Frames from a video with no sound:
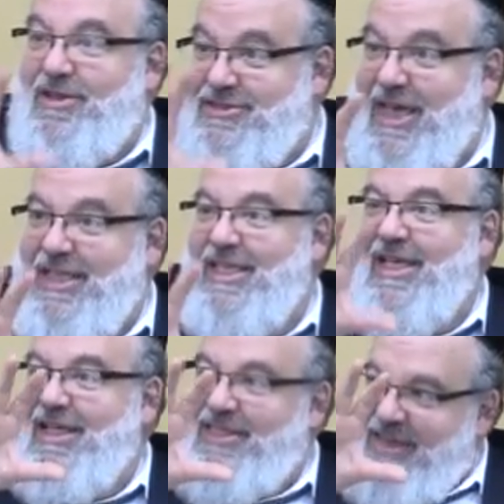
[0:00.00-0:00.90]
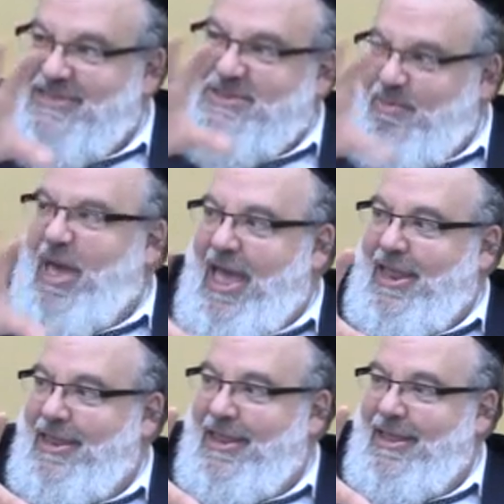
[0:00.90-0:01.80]
They said, this
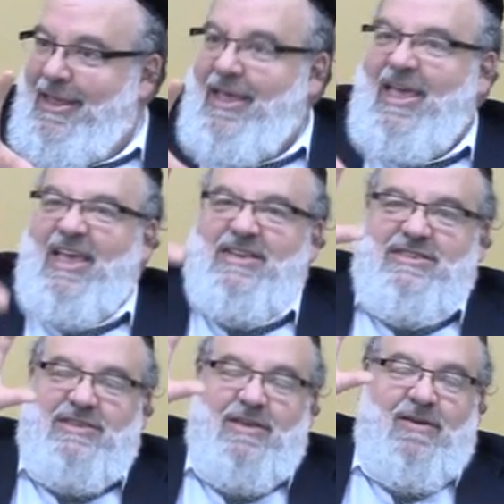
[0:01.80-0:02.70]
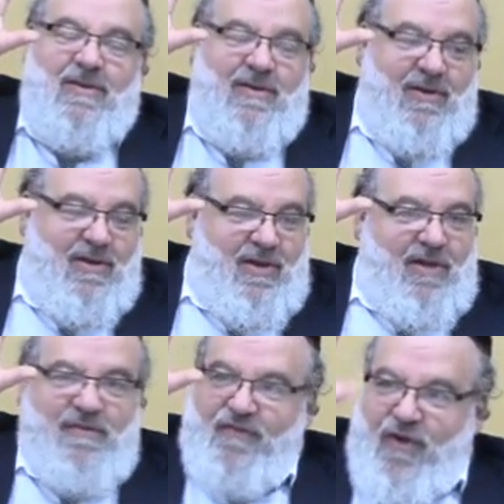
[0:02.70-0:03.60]
man is
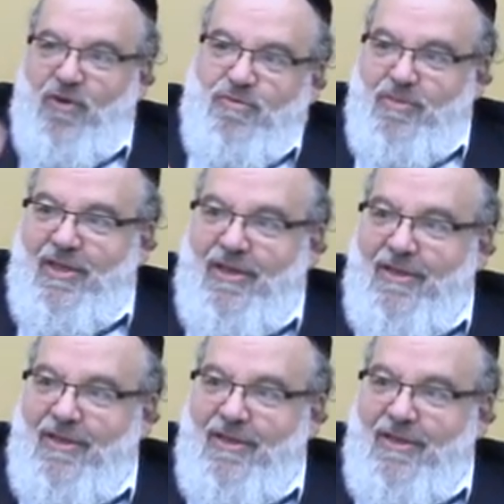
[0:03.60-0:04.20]
confirmed,